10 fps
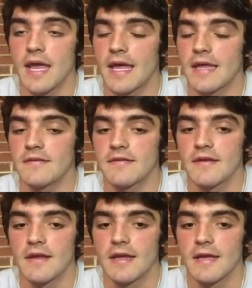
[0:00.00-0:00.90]
and
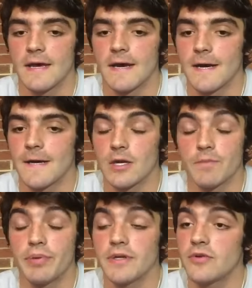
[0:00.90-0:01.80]

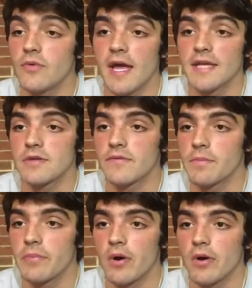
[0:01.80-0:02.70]
put two hands over
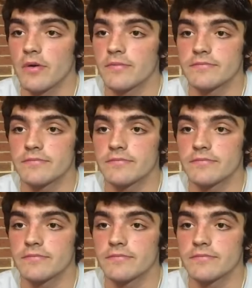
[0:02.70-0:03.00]
the ball,